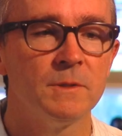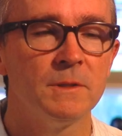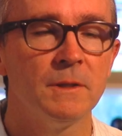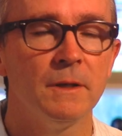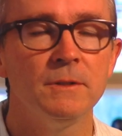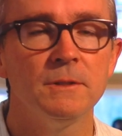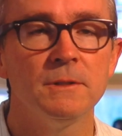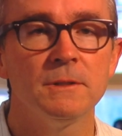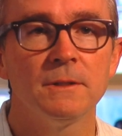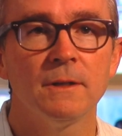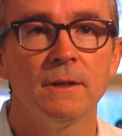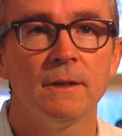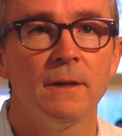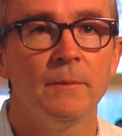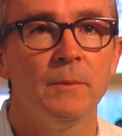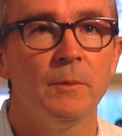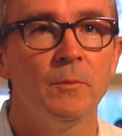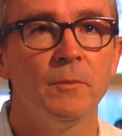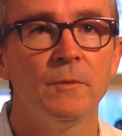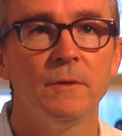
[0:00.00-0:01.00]
so I just started
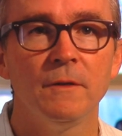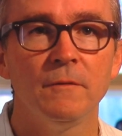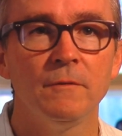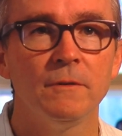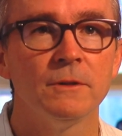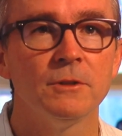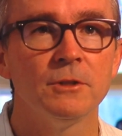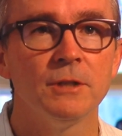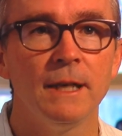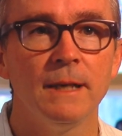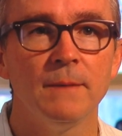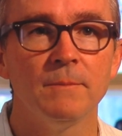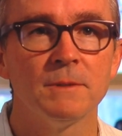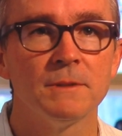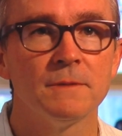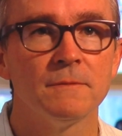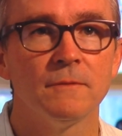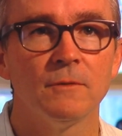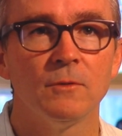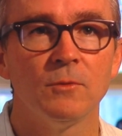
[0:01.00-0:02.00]
coming up with different
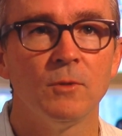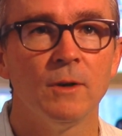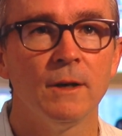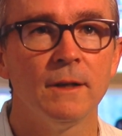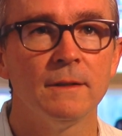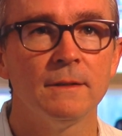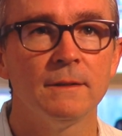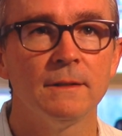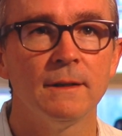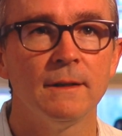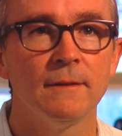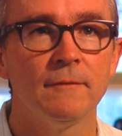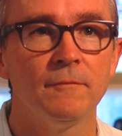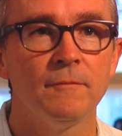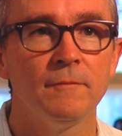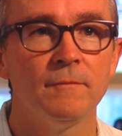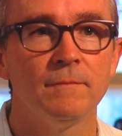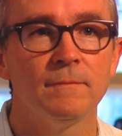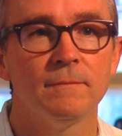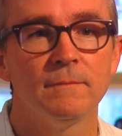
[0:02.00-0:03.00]
shapes for what uh,
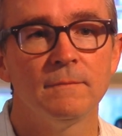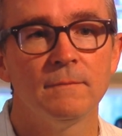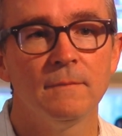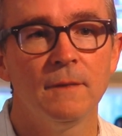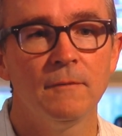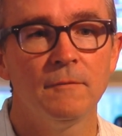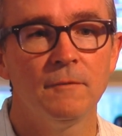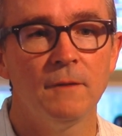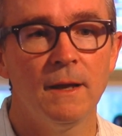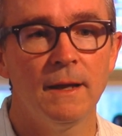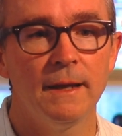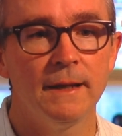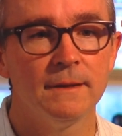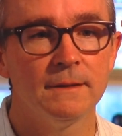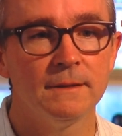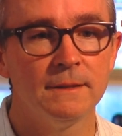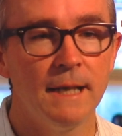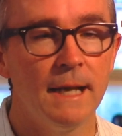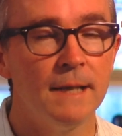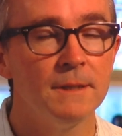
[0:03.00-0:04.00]
a
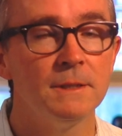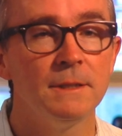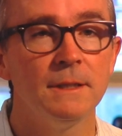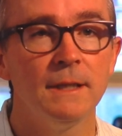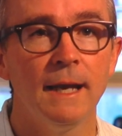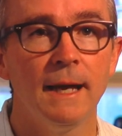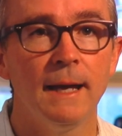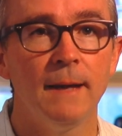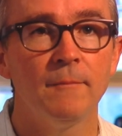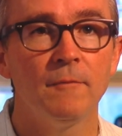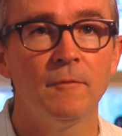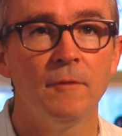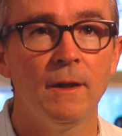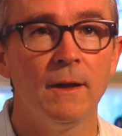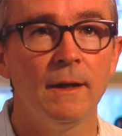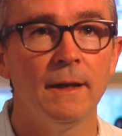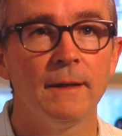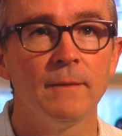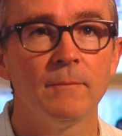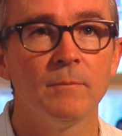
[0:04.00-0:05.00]
flying taxi cab,
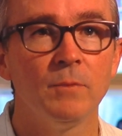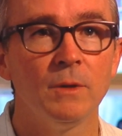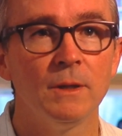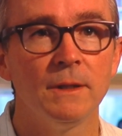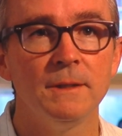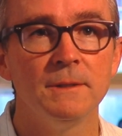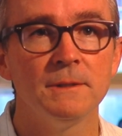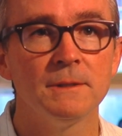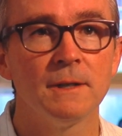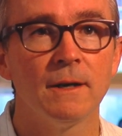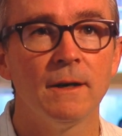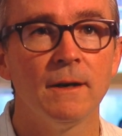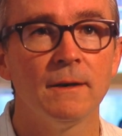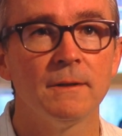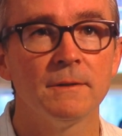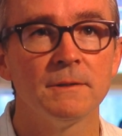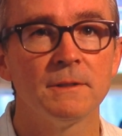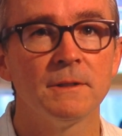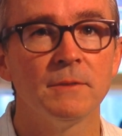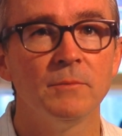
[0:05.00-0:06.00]
flying police
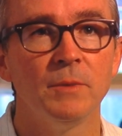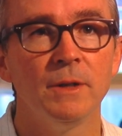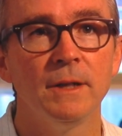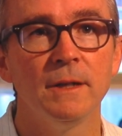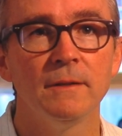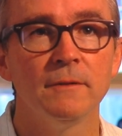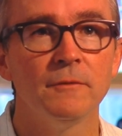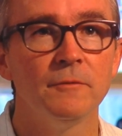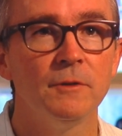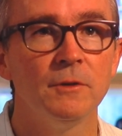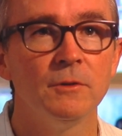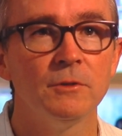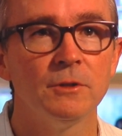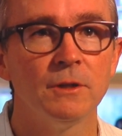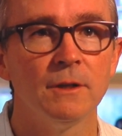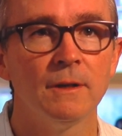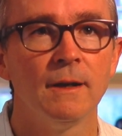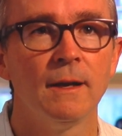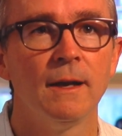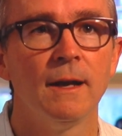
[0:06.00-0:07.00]
cars could be in the
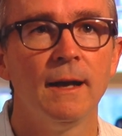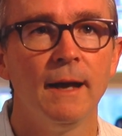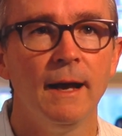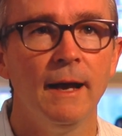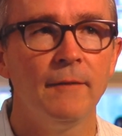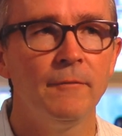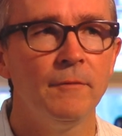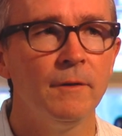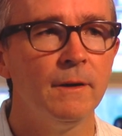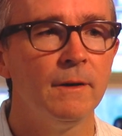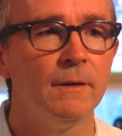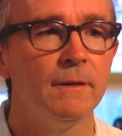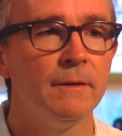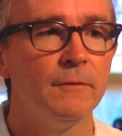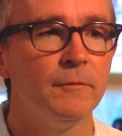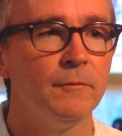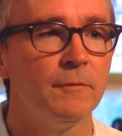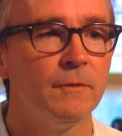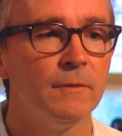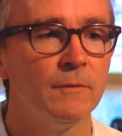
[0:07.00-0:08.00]
future. I figured
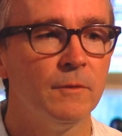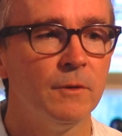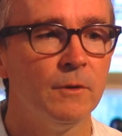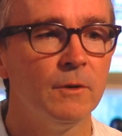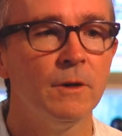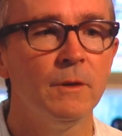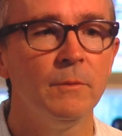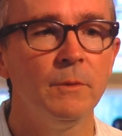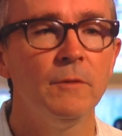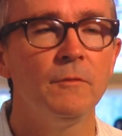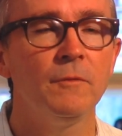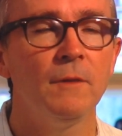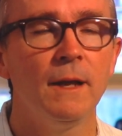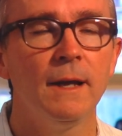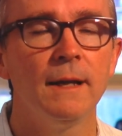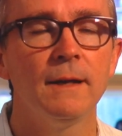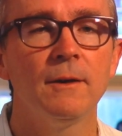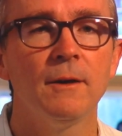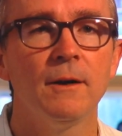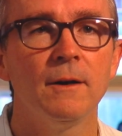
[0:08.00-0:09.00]
if there were going to be
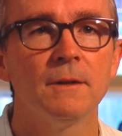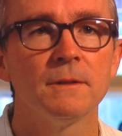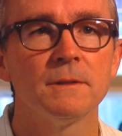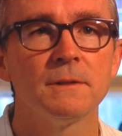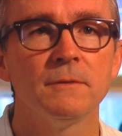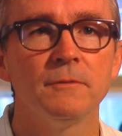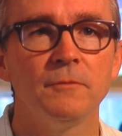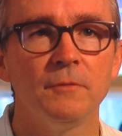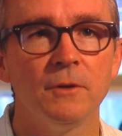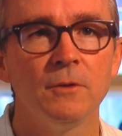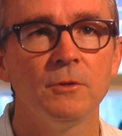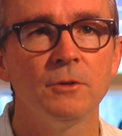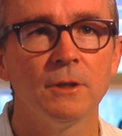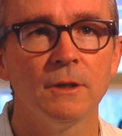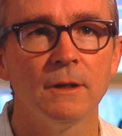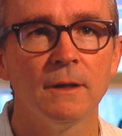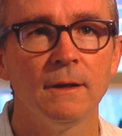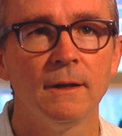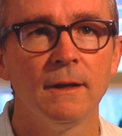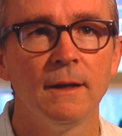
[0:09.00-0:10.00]
flying cars in the
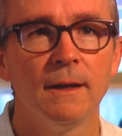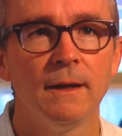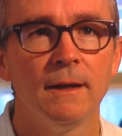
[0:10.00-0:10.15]
future,